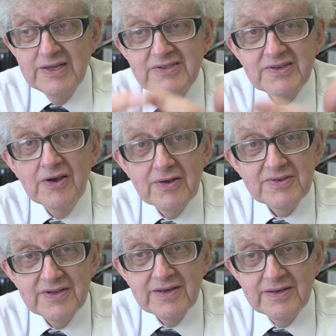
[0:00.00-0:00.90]

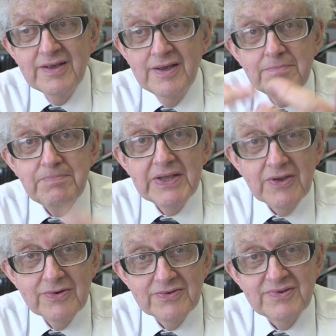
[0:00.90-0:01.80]
started
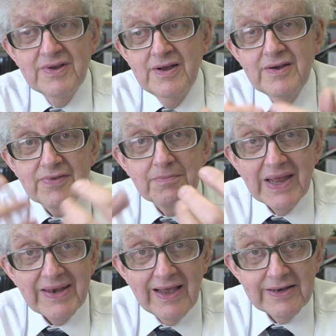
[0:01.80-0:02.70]
because of the
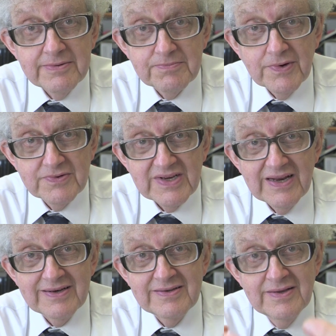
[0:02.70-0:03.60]
Manhattan
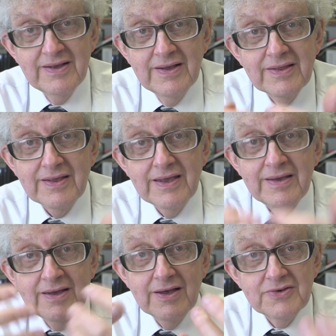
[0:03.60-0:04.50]
Project,
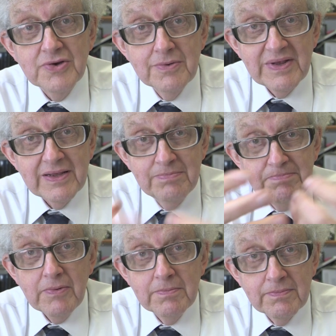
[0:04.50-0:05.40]
the atomic
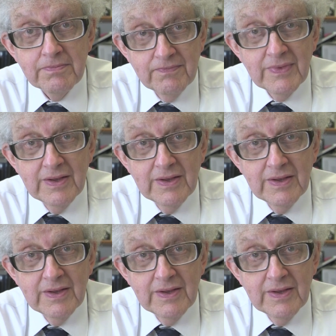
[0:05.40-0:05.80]
bomb